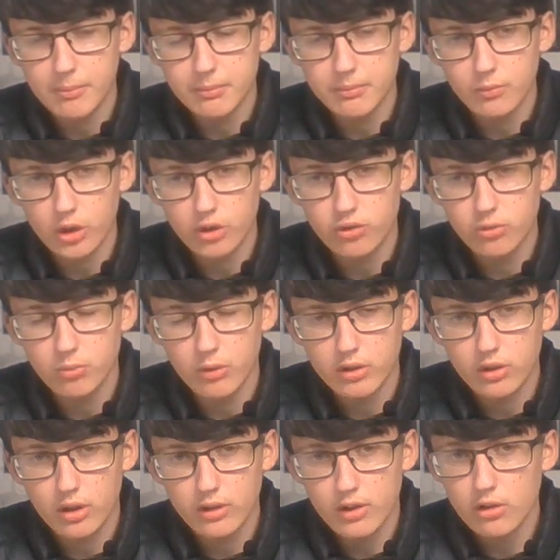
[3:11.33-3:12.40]
which
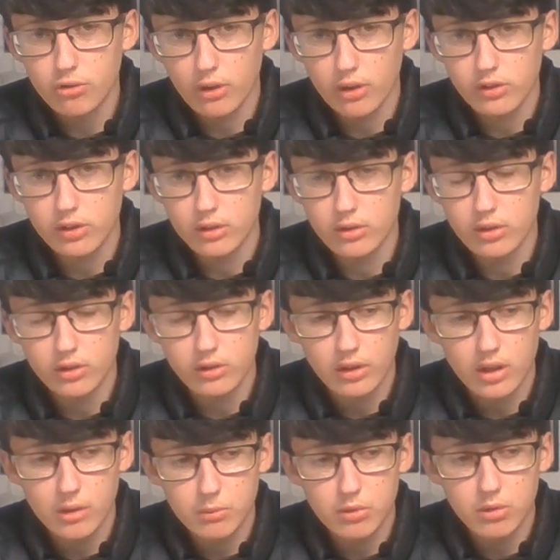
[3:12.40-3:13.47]
is interesting, because
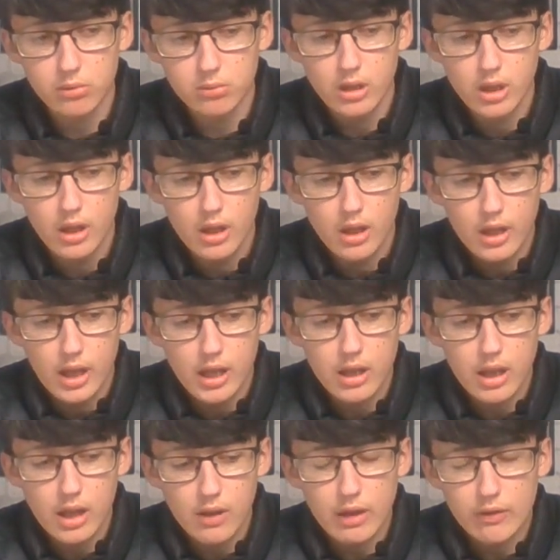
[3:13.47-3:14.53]
it will.
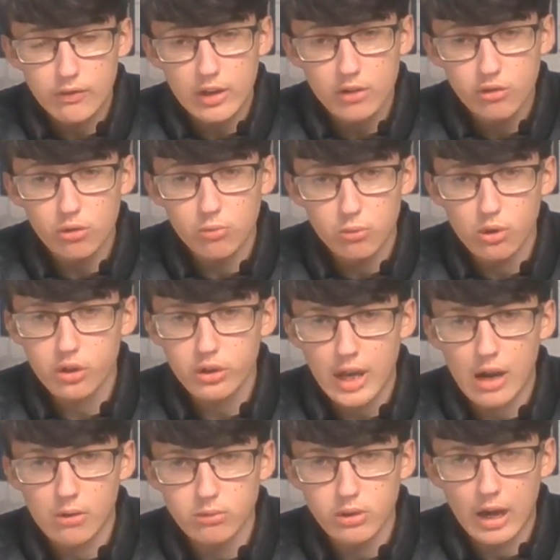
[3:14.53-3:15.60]
If this don't work
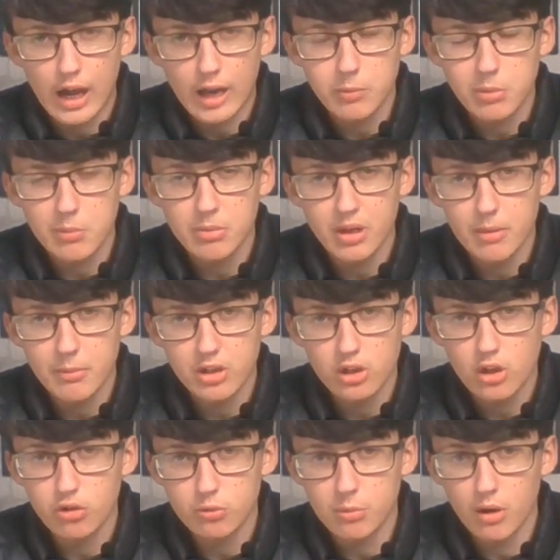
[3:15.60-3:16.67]
out, I'd be blaming
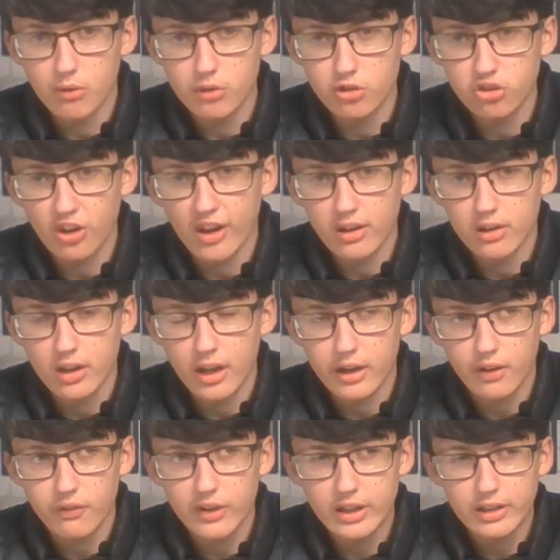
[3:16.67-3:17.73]
Hughes more than Gent, and I
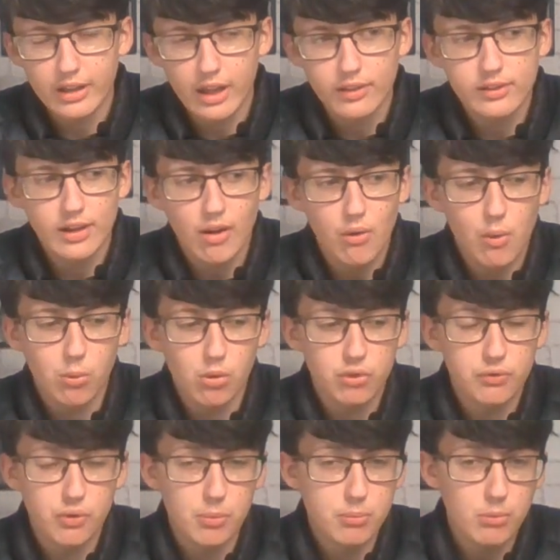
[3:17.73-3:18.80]
think that's how I would
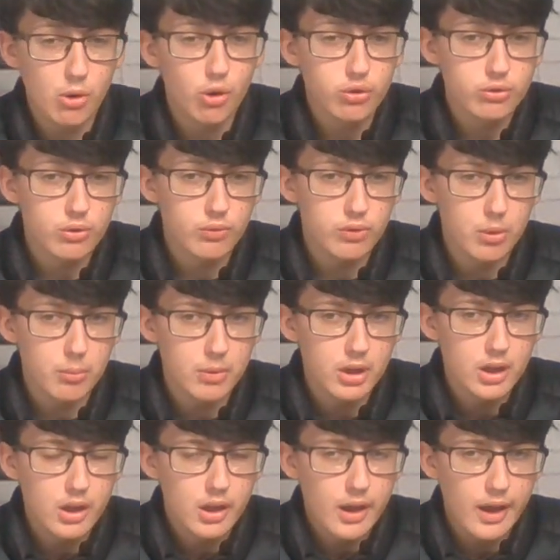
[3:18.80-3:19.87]
for most of them.
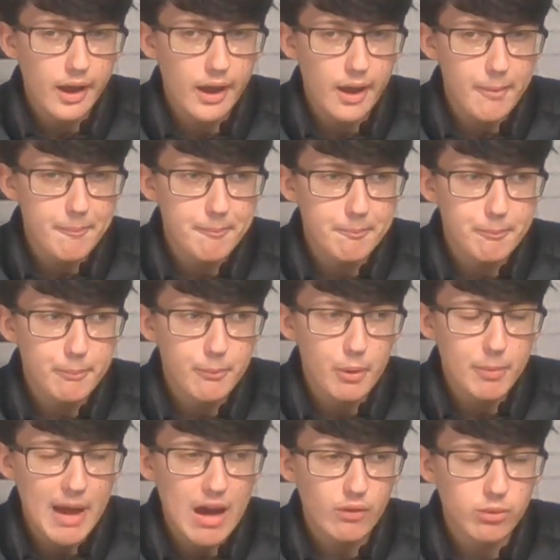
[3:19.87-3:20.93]

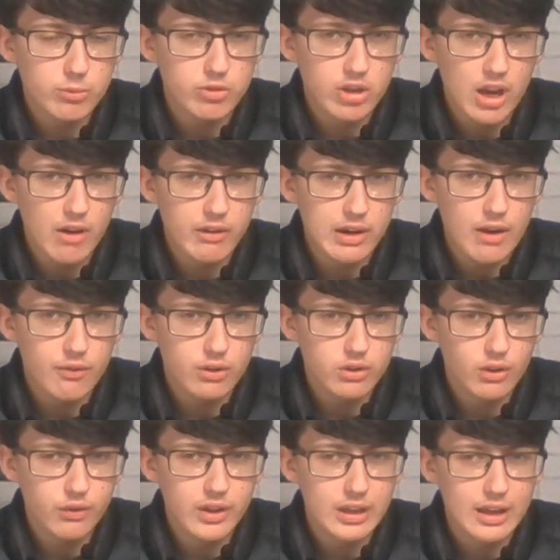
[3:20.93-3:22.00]
Apart from Thierry Nevers, I
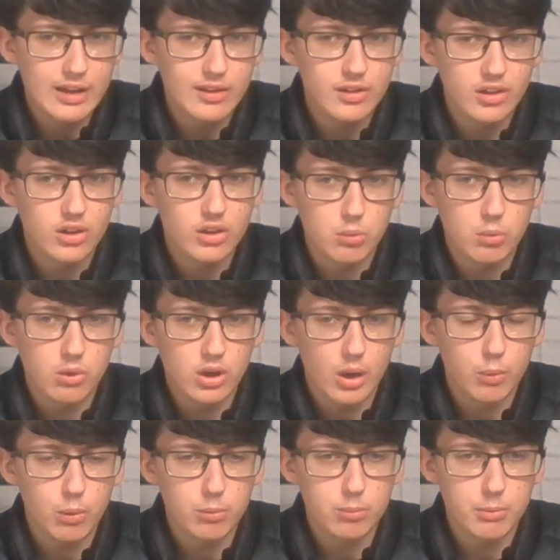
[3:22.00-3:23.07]
think he's the only one I
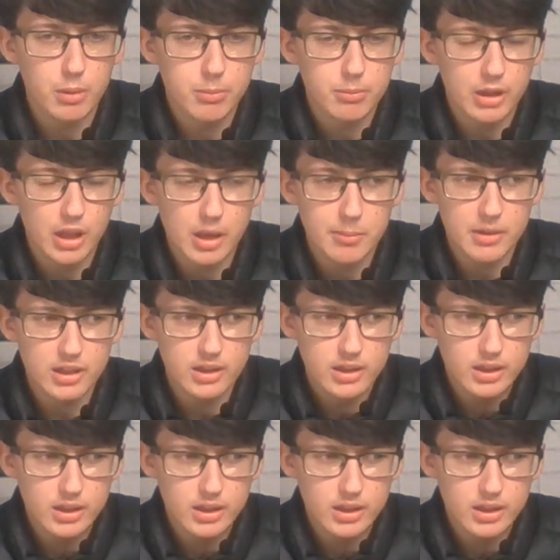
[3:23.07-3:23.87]
wouldn't be blaming